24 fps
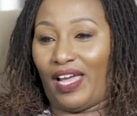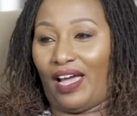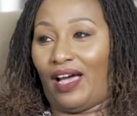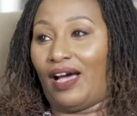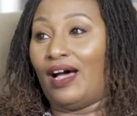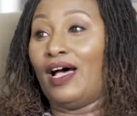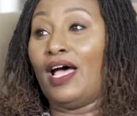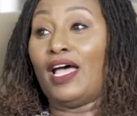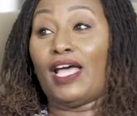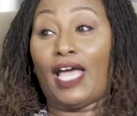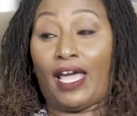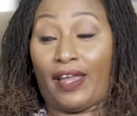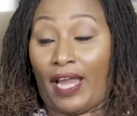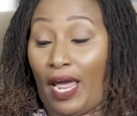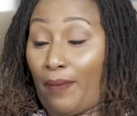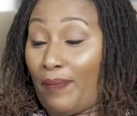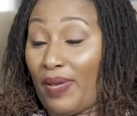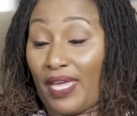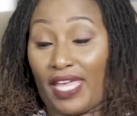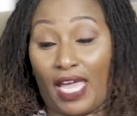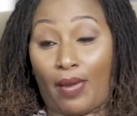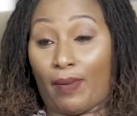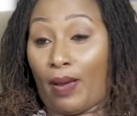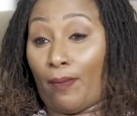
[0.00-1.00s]
yeah. And I
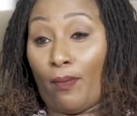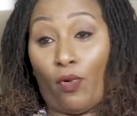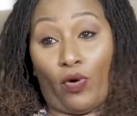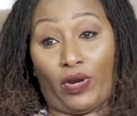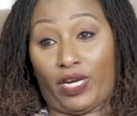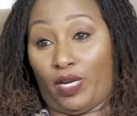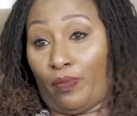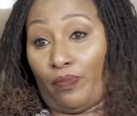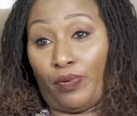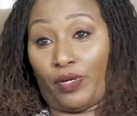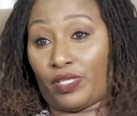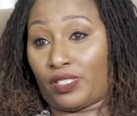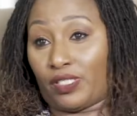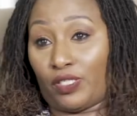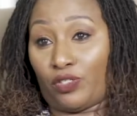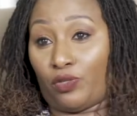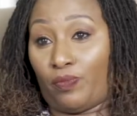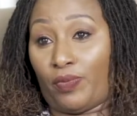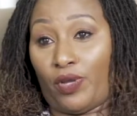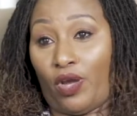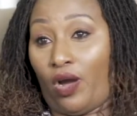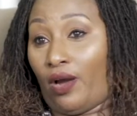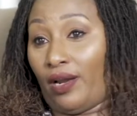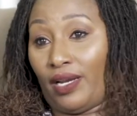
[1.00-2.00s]
became a morning person,
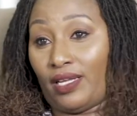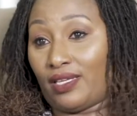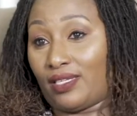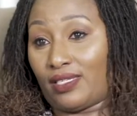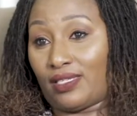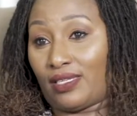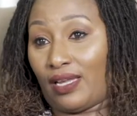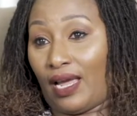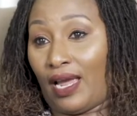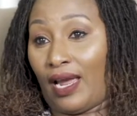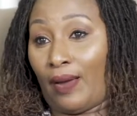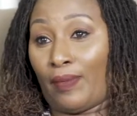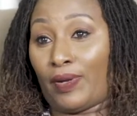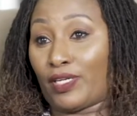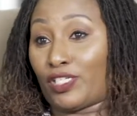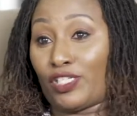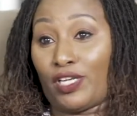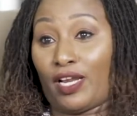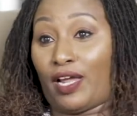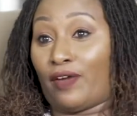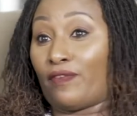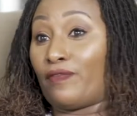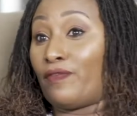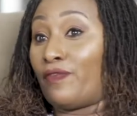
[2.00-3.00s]
to be honest. I am
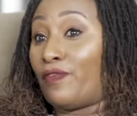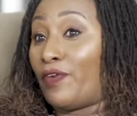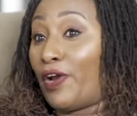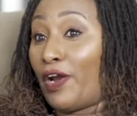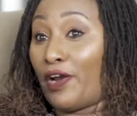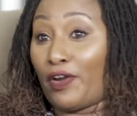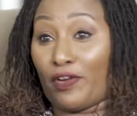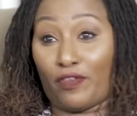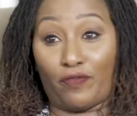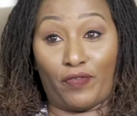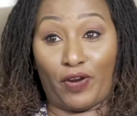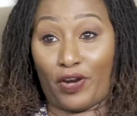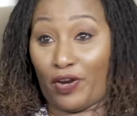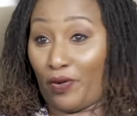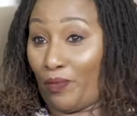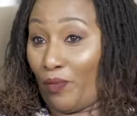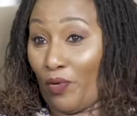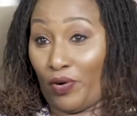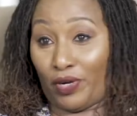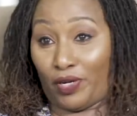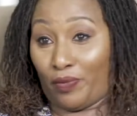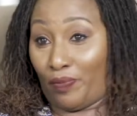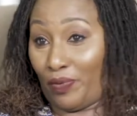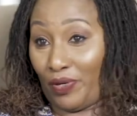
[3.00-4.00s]
actually a very, very
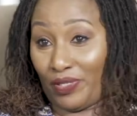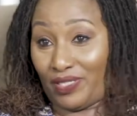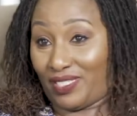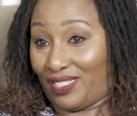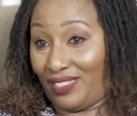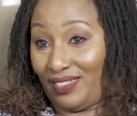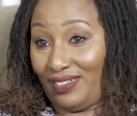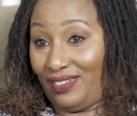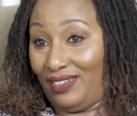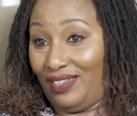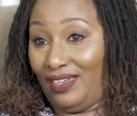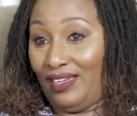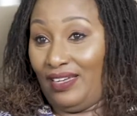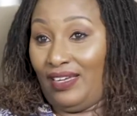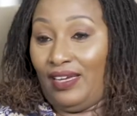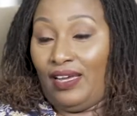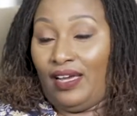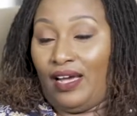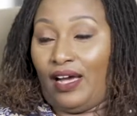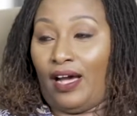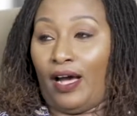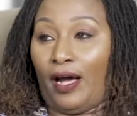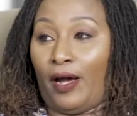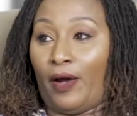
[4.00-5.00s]
morning person.
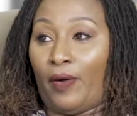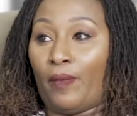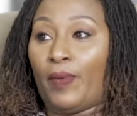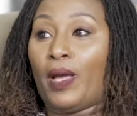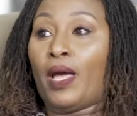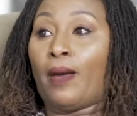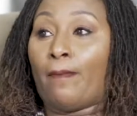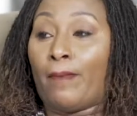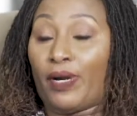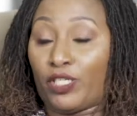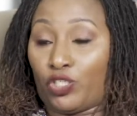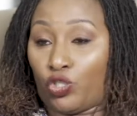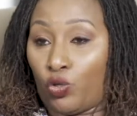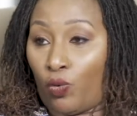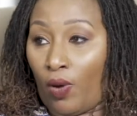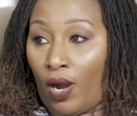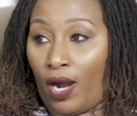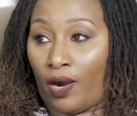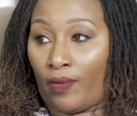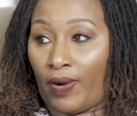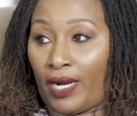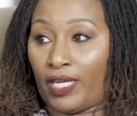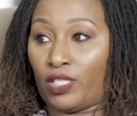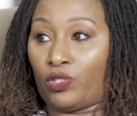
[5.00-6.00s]
Mm. Um, but you
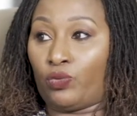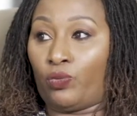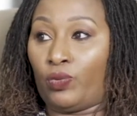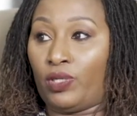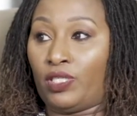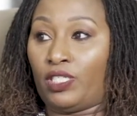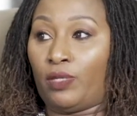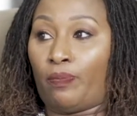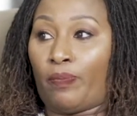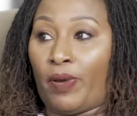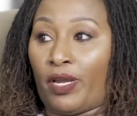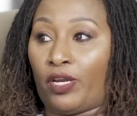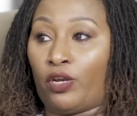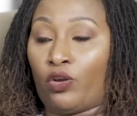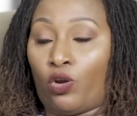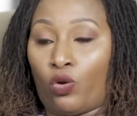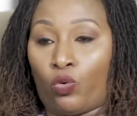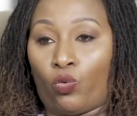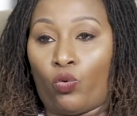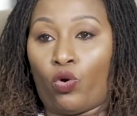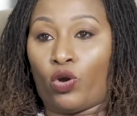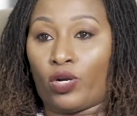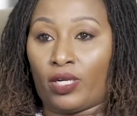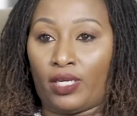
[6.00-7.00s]
are right. Depending
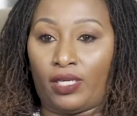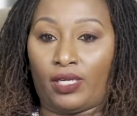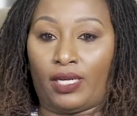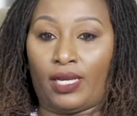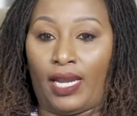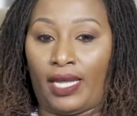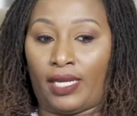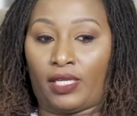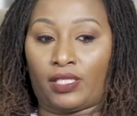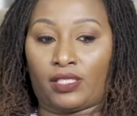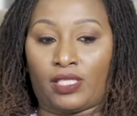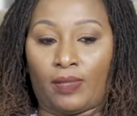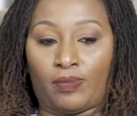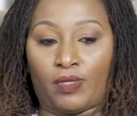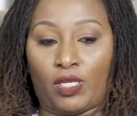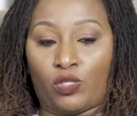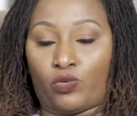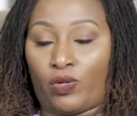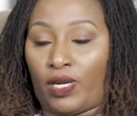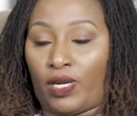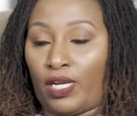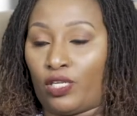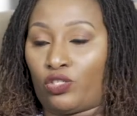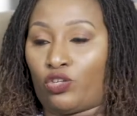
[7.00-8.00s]
on what, like
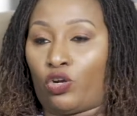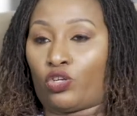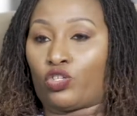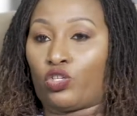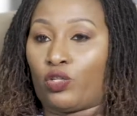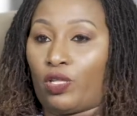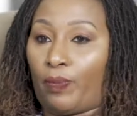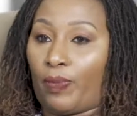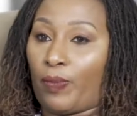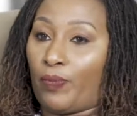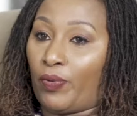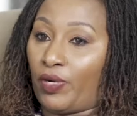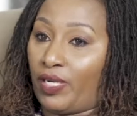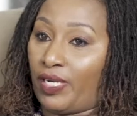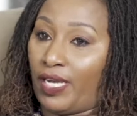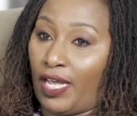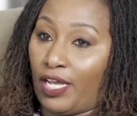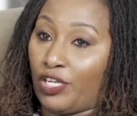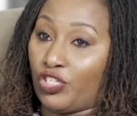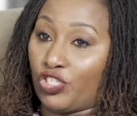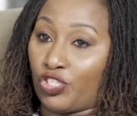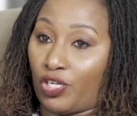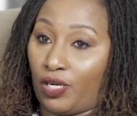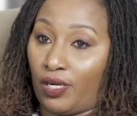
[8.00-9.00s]
sometimes when I talk to the people in
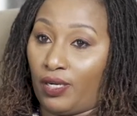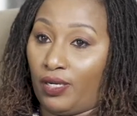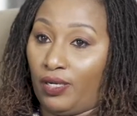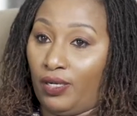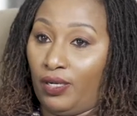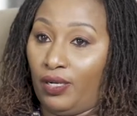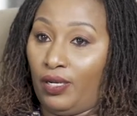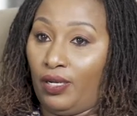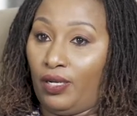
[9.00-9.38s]
Asia,